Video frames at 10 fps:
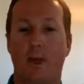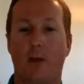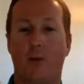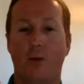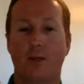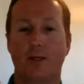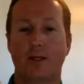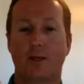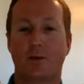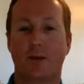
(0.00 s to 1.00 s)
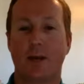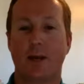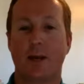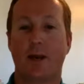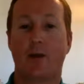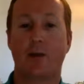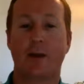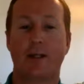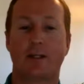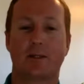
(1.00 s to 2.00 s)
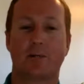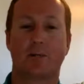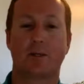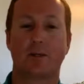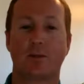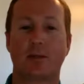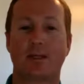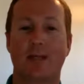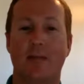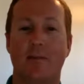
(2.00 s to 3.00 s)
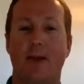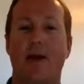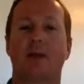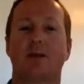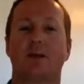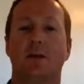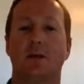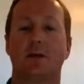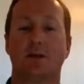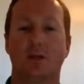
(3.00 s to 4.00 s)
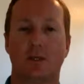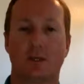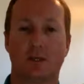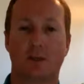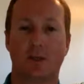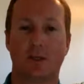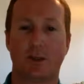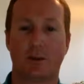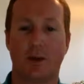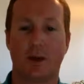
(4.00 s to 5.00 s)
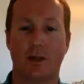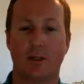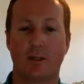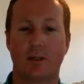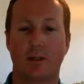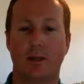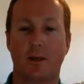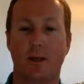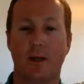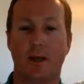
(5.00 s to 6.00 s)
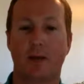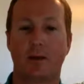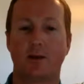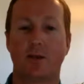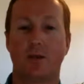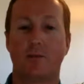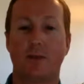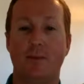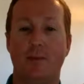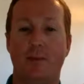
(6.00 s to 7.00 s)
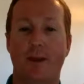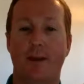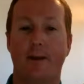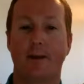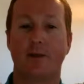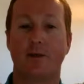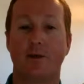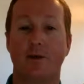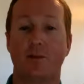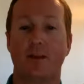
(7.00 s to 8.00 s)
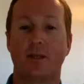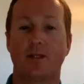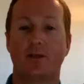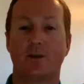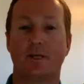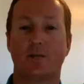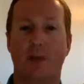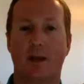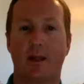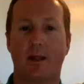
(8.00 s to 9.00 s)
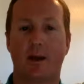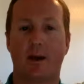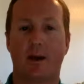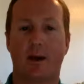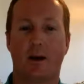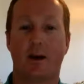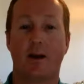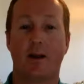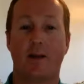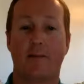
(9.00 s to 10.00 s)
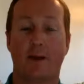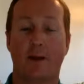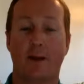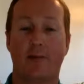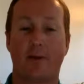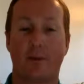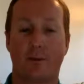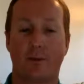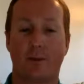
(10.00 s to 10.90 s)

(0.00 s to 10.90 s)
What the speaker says: What does it create? It creates multiple escape paths should a situation arise. And you should be prepared to do your best to expect the inevitable.